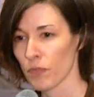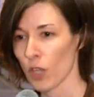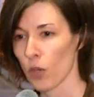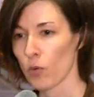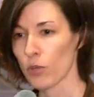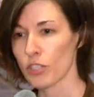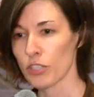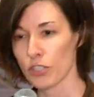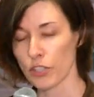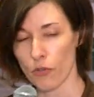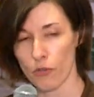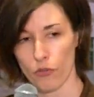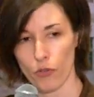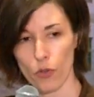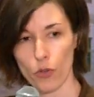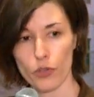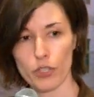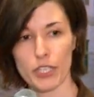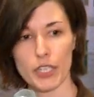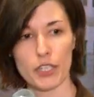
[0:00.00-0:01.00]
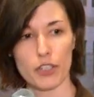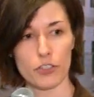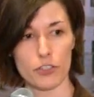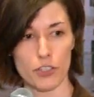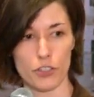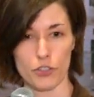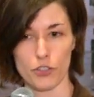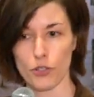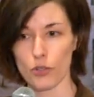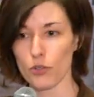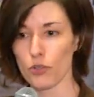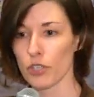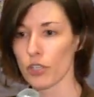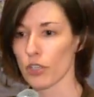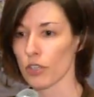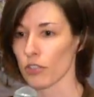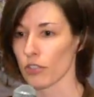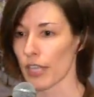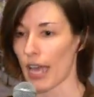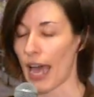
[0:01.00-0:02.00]
which is a full year to two
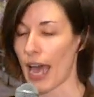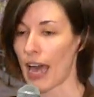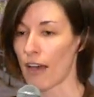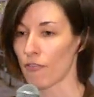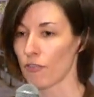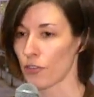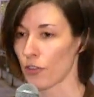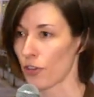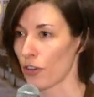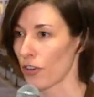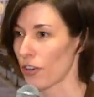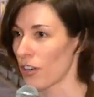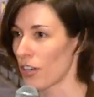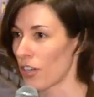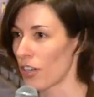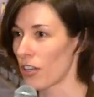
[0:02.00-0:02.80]
years after